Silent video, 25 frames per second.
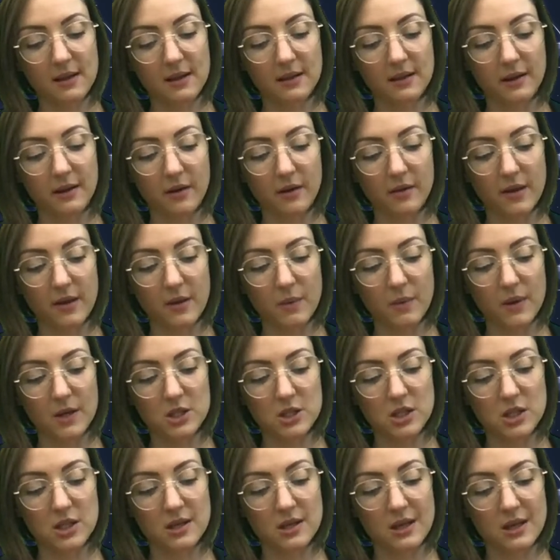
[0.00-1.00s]
clear they
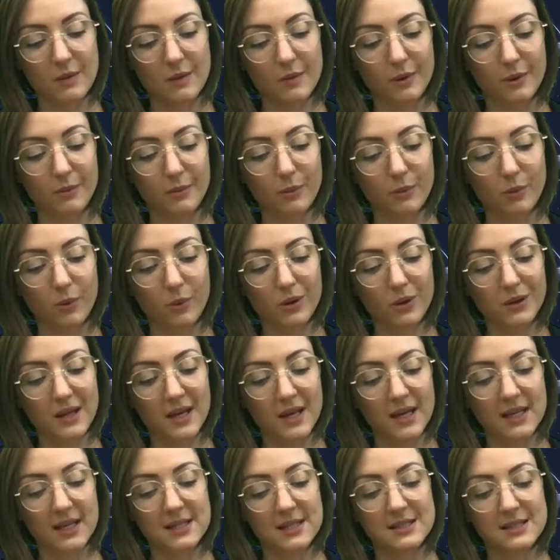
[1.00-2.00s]
wish he were more
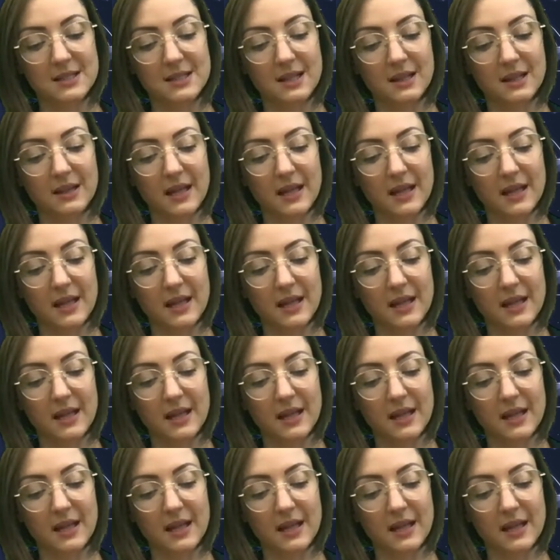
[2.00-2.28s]
like his